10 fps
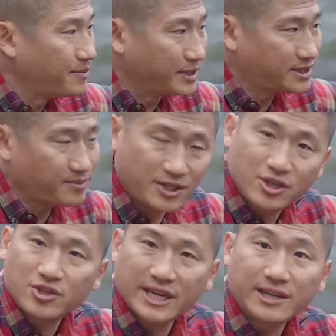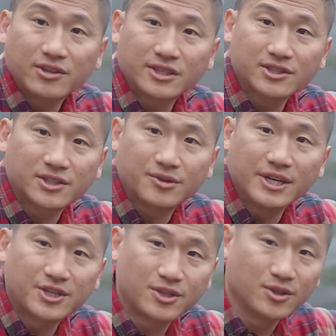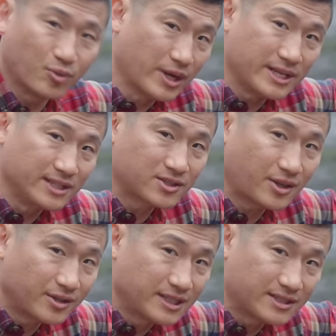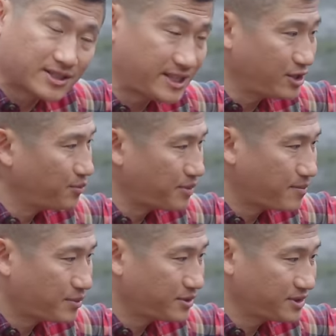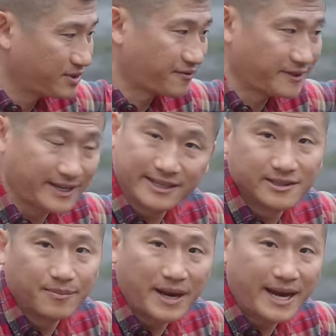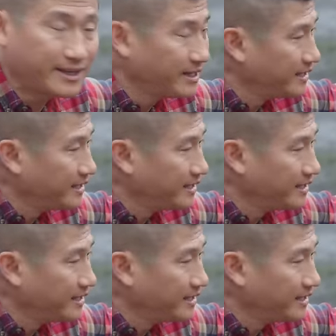But something you should take into consideration when installing steel bumpers in the front and in the back